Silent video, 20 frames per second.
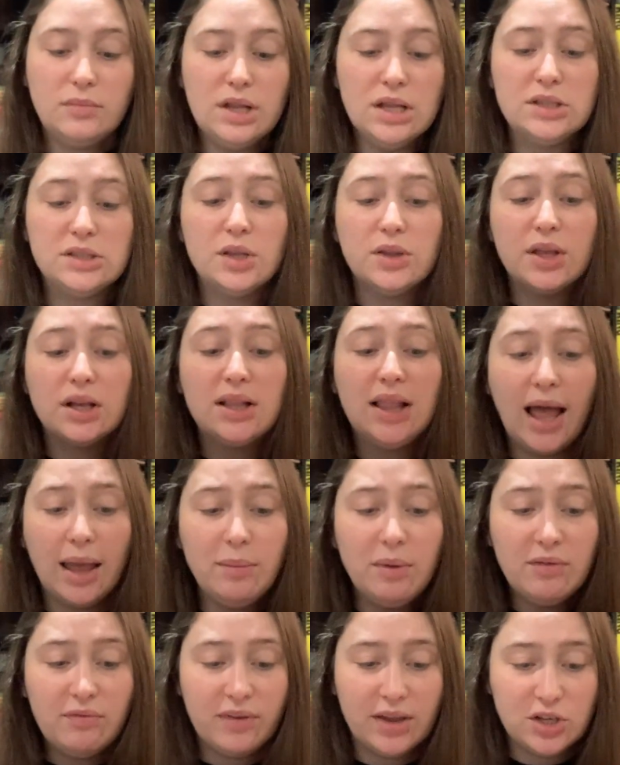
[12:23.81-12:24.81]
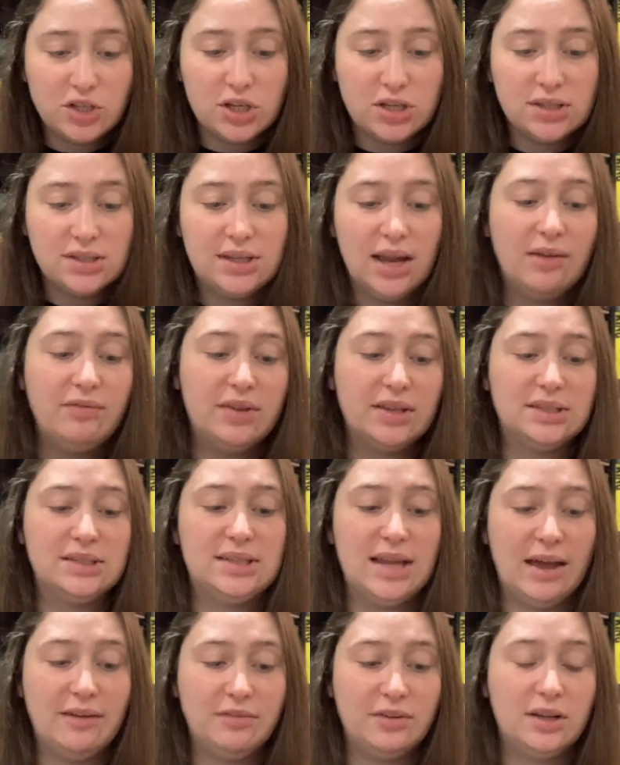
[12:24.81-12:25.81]
So the climate fiction stuff is
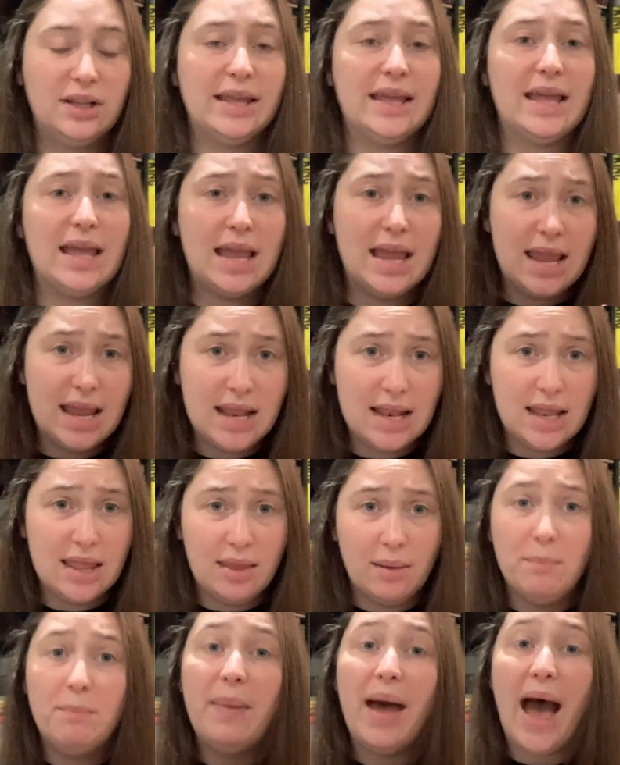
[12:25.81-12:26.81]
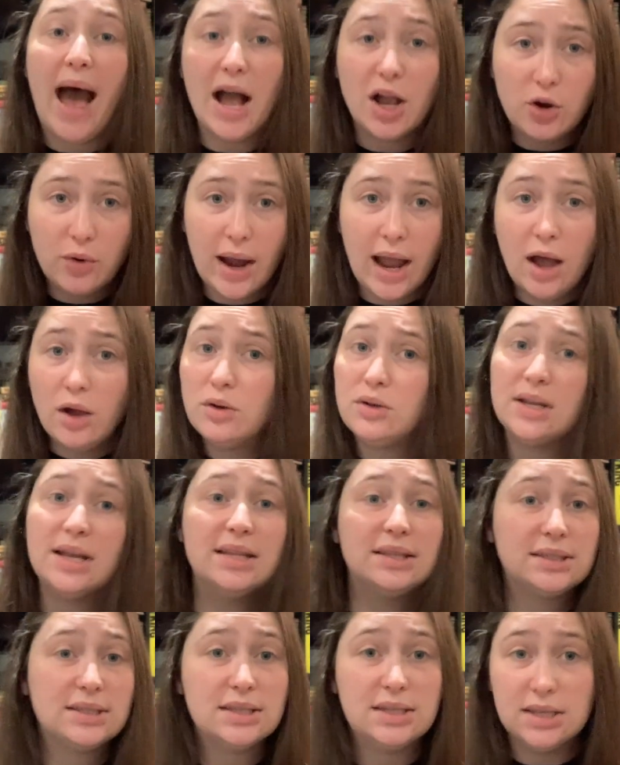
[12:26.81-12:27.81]
definitely in the background.
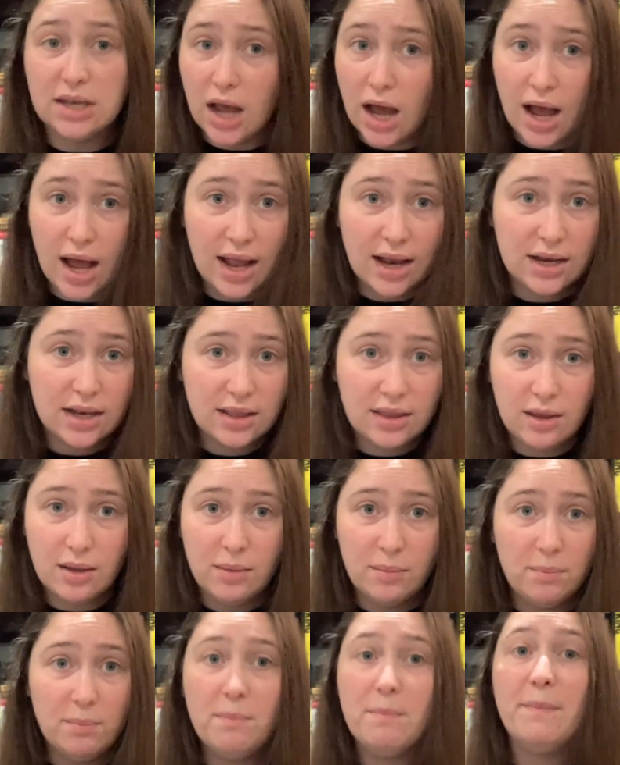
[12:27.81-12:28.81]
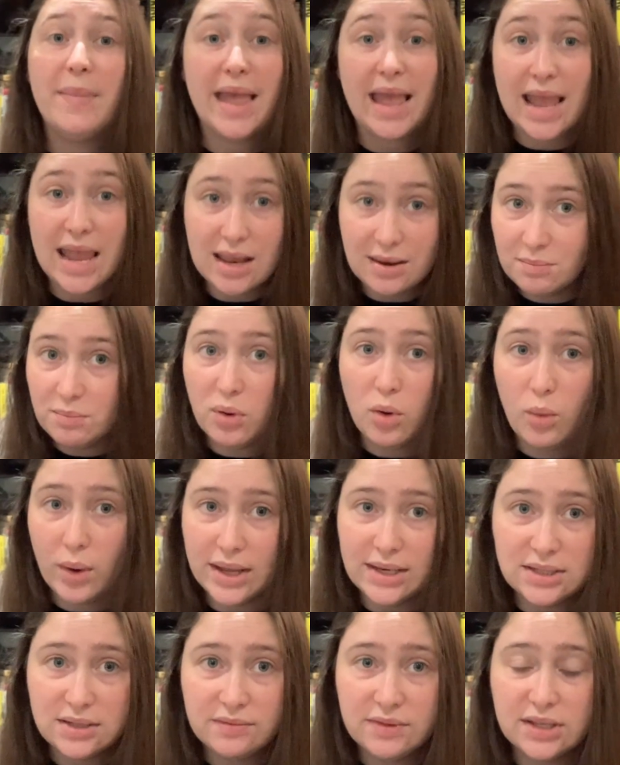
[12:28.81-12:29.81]
It's not the main
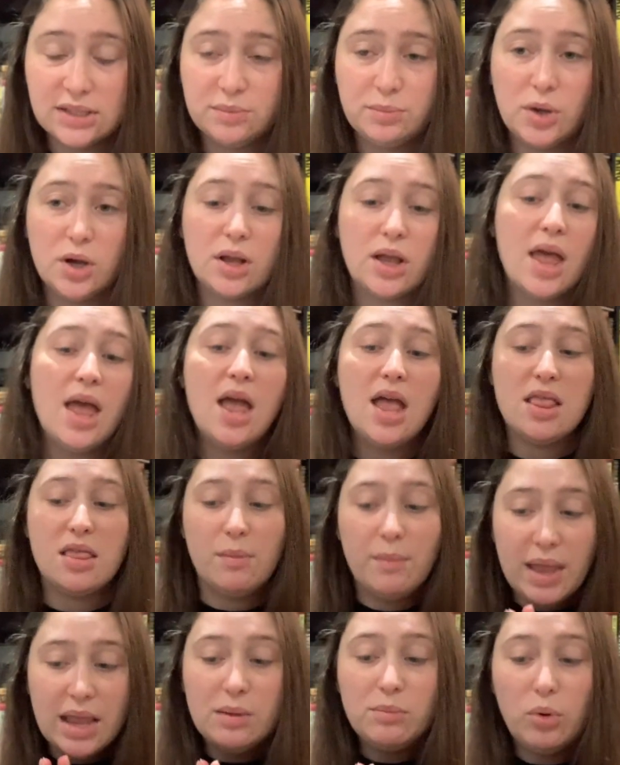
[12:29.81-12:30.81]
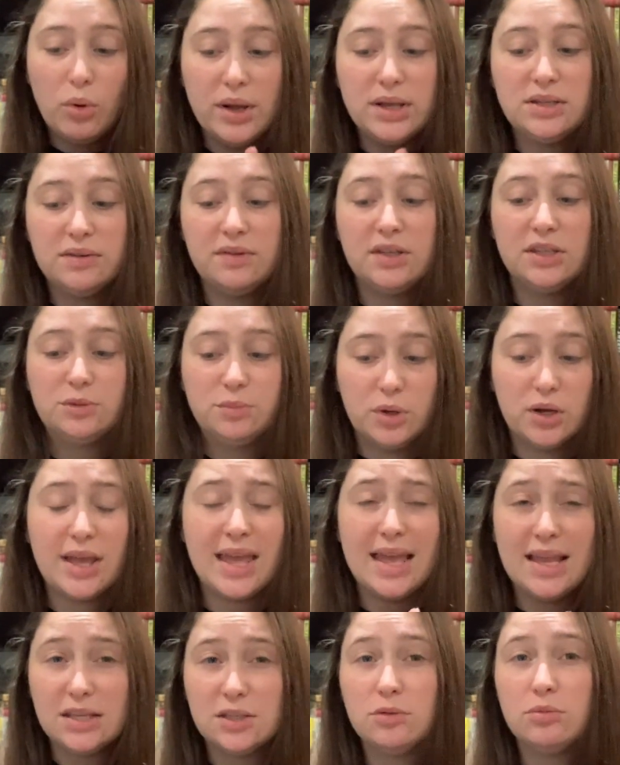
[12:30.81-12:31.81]
point of this book. The main point of this book
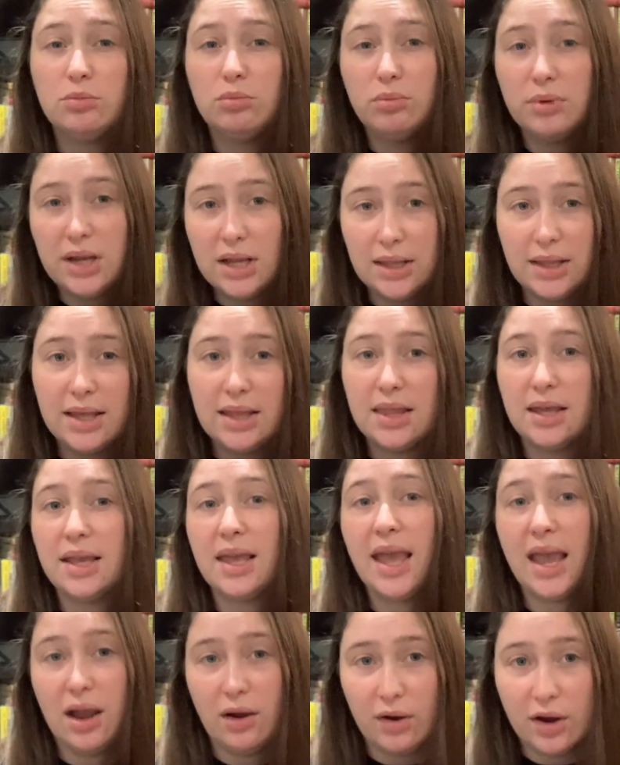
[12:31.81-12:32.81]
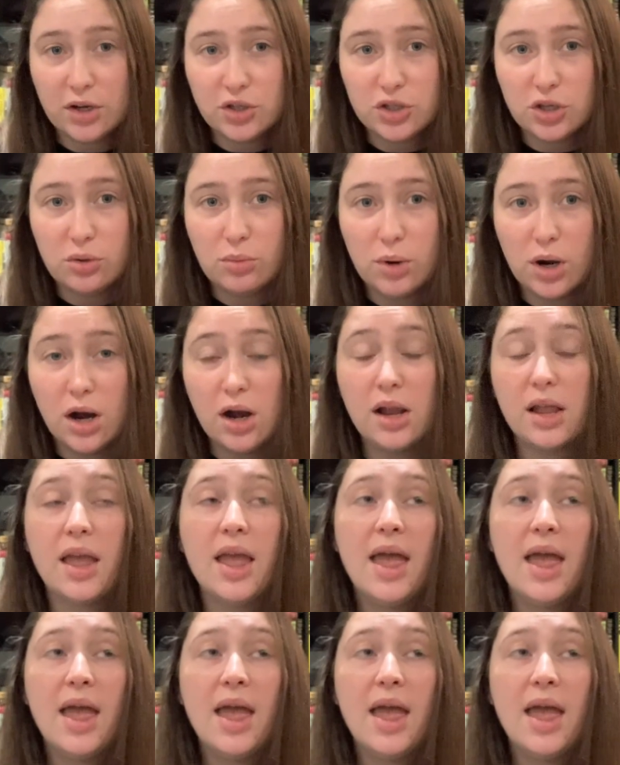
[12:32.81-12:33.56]
is really the character work,